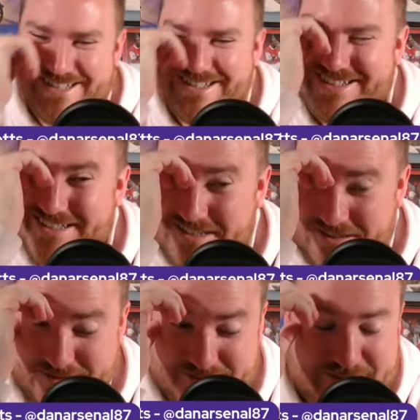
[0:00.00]

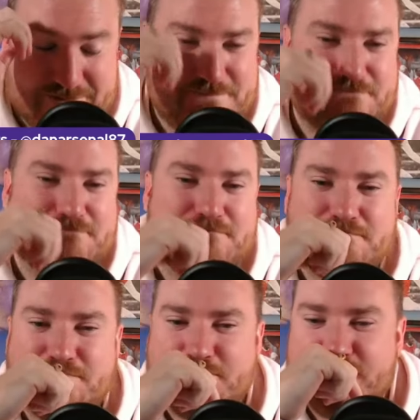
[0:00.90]

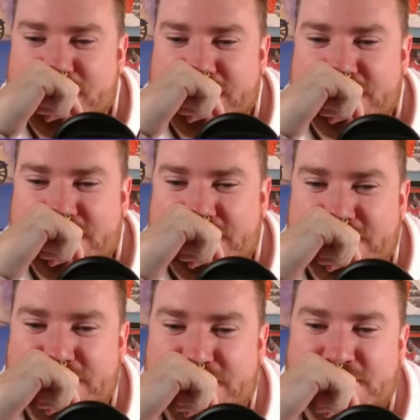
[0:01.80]

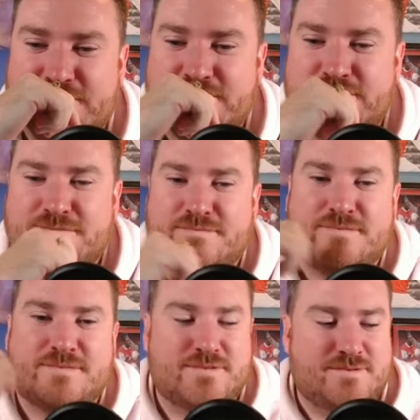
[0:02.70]

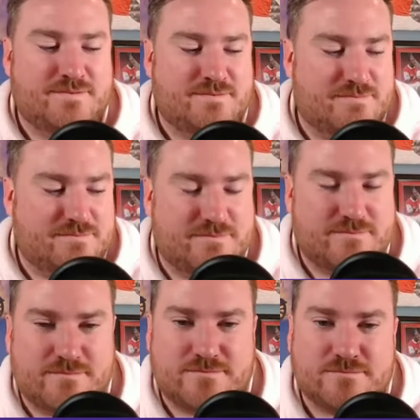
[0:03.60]
(silent)